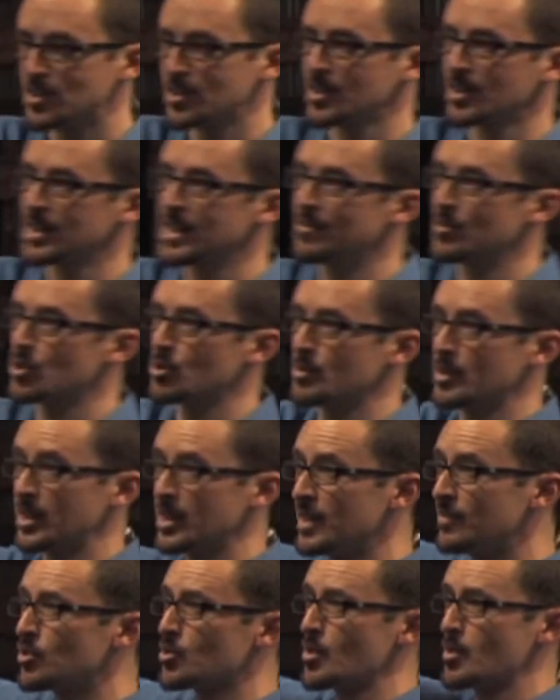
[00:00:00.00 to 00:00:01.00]
into the living room,
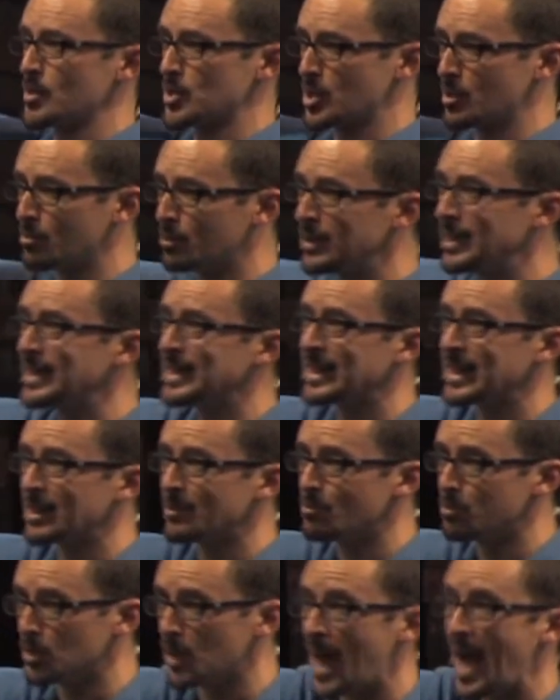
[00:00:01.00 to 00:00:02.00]
and the living room was
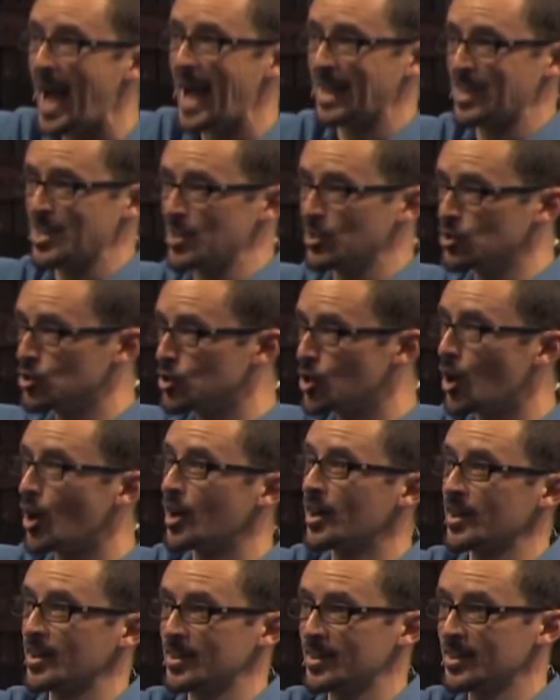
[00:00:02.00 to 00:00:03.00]
completely black and
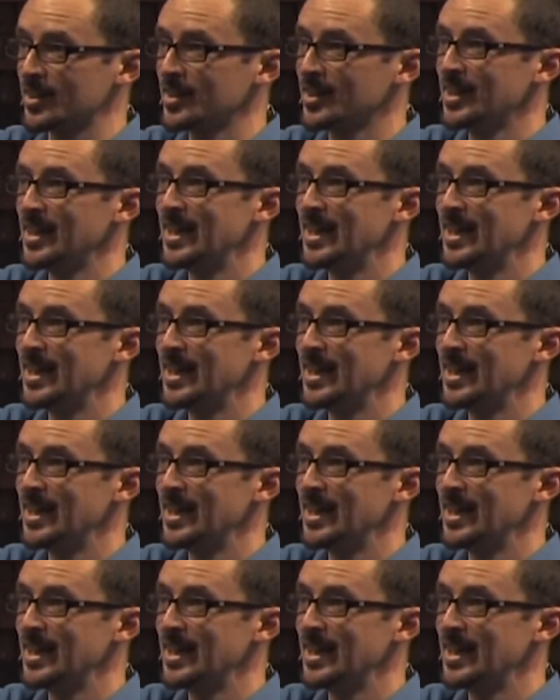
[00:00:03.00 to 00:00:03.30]
dark.